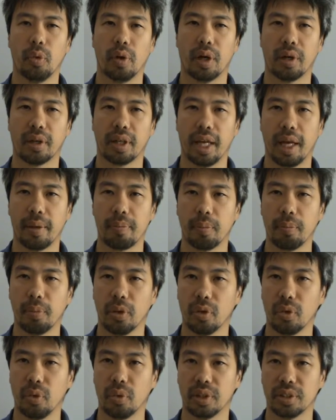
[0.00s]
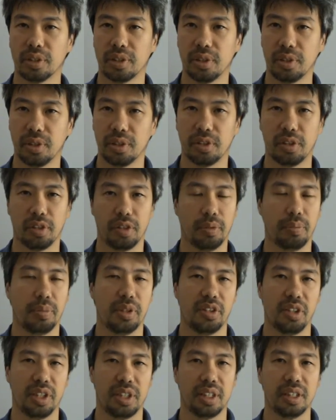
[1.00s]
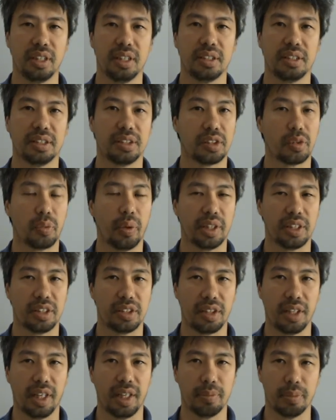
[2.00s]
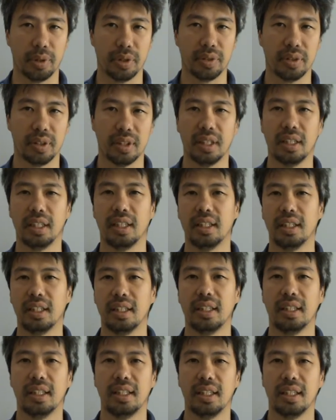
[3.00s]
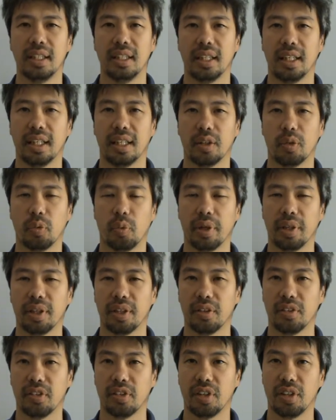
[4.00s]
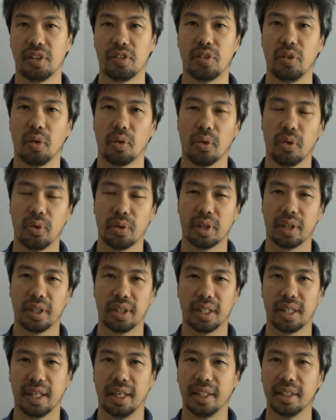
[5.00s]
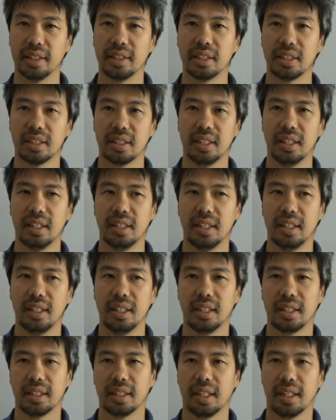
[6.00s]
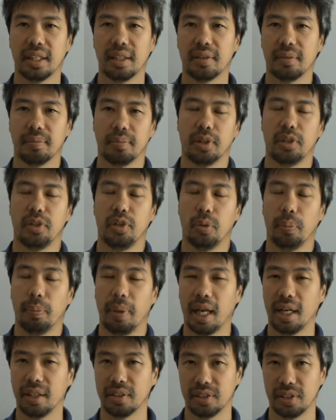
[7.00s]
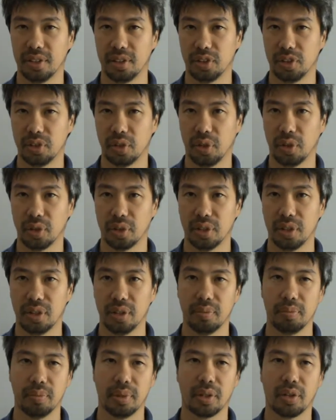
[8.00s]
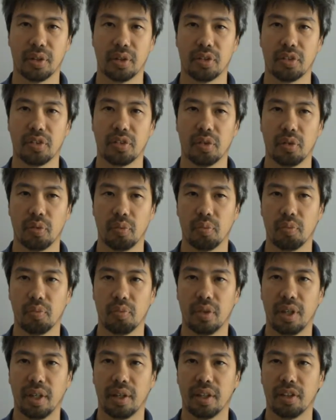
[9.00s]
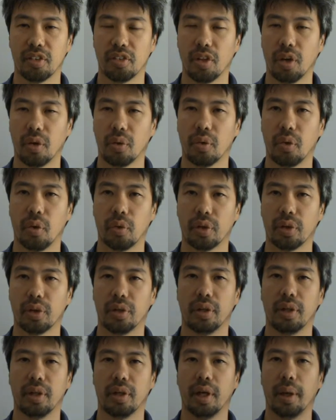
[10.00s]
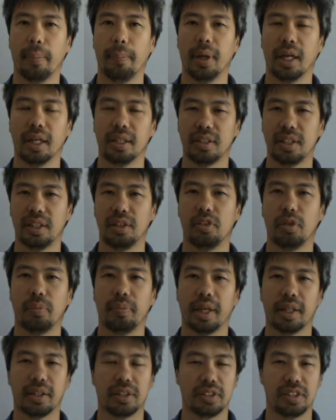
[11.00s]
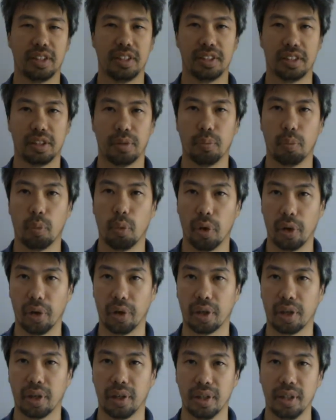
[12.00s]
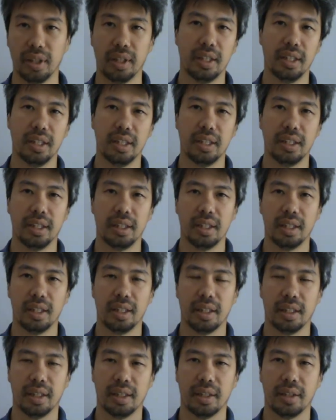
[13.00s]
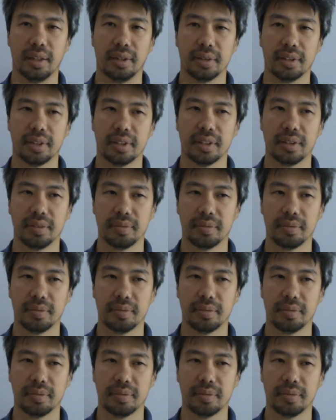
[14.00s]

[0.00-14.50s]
who are capable, who are suited to the position, it is quite stable. And when this is no longer the case, then a new balance is sought because there is no longer the ability to make the system work. And